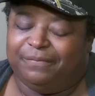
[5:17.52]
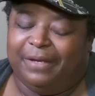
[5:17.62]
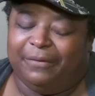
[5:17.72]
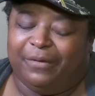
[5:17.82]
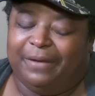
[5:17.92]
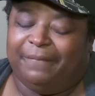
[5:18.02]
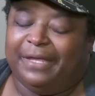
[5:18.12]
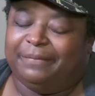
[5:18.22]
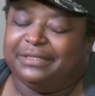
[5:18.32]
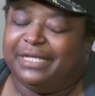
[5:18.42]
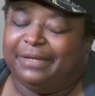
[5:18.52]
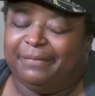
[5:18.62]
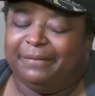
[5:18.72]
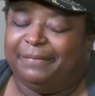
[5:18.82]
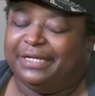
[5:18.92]
My grandbaby is
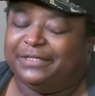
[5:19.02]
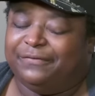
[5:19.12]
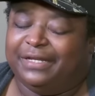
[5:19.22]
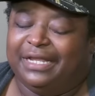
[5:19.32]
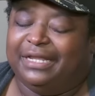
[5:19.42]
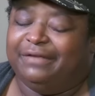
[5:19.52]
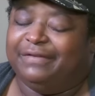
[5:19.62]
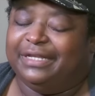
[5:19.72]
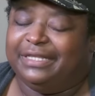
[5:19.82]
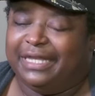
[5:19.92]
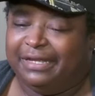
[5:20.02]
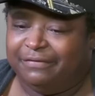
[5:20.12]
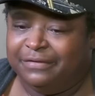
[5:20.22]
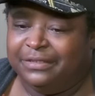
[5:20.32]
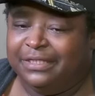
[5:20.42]
like my best friend. I love her to
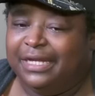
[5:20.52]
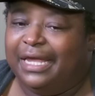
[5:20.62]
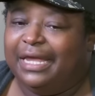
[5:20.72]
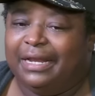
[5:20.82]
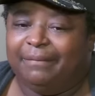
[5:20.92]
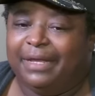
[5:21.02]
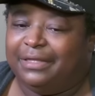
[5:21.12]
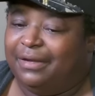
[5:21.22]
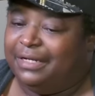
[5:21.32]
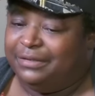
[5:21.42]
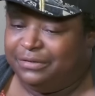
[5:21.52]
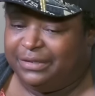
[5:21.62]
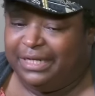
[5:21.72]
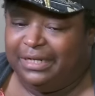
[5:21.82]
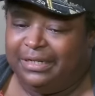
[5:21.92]
death. And my daughter knew that.